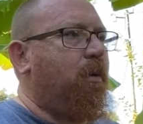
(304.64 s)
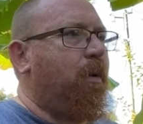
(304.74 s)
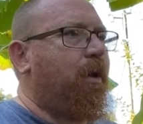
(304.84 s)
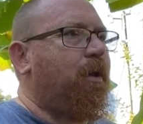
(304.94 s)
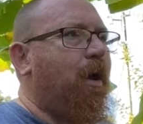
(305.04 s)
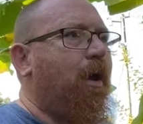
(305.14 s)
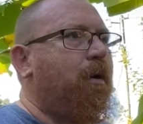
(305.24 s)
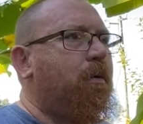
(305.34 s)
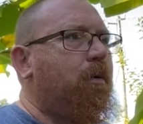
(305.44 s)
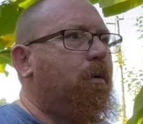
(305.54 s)
about that.
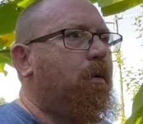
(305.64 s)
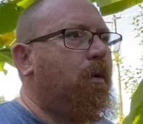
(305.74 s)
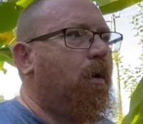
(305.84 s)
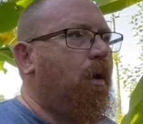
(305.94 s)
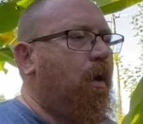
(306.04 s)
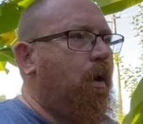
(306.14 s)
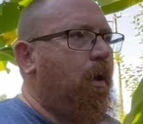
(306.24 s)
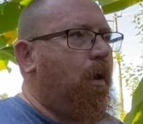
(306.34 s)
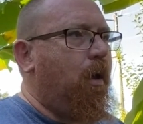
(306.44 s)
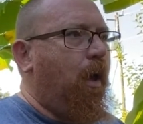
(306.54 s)

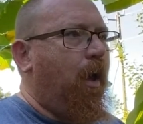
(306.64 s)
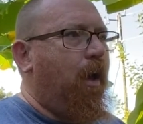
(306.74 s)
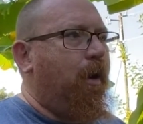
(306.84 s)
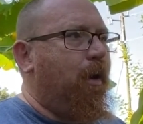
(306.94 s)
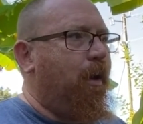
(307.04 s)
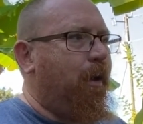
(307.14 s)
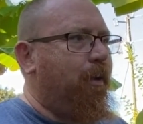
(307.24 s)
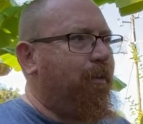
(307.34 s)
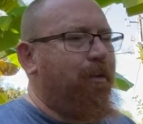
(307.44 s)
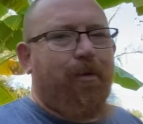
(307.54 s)
And
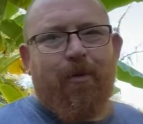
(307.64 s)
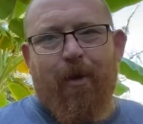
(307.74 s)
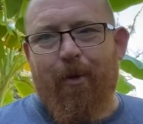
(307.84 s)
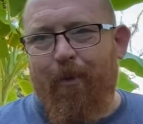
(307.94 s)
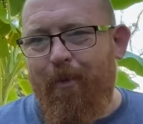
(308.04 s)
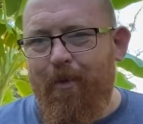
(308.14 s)
uh, so